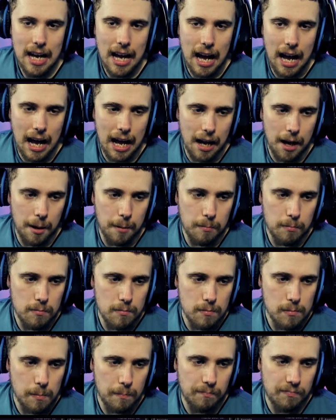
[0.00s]

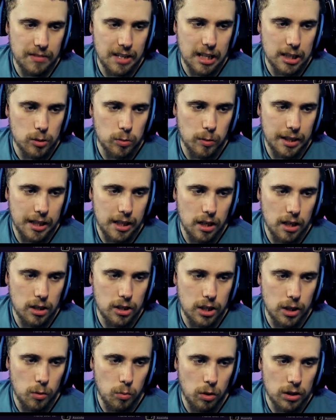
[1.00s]
As we
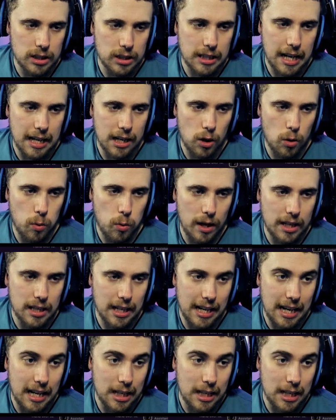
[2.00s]
do once again quickly,